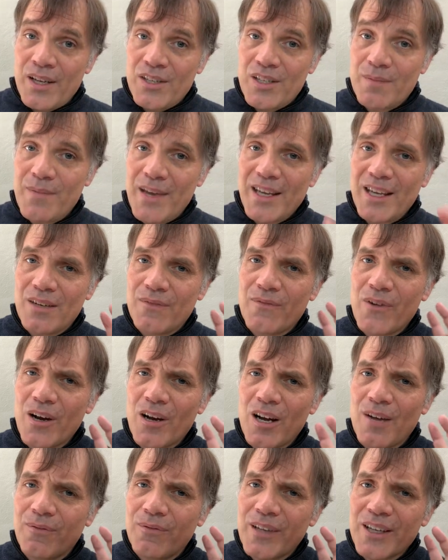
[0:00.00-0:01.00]
to make it
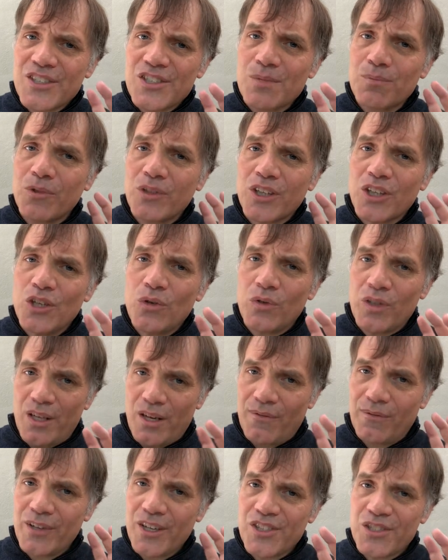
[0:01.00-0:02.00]
a flexible acuity,
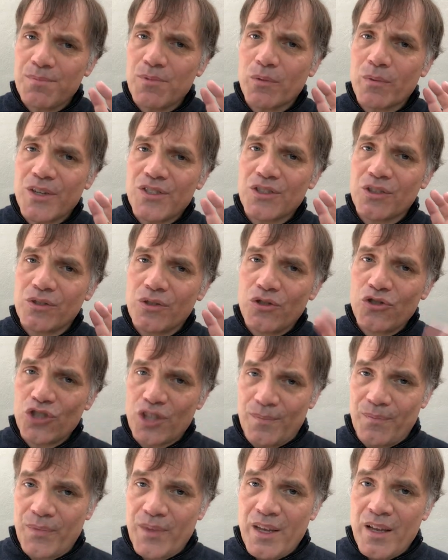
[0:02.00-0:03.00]
flexible
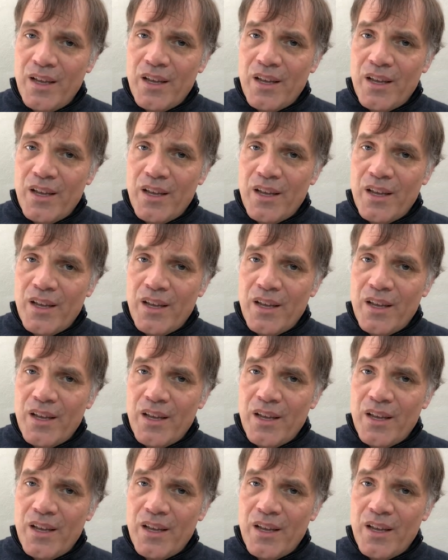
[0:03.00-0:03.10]
resolution,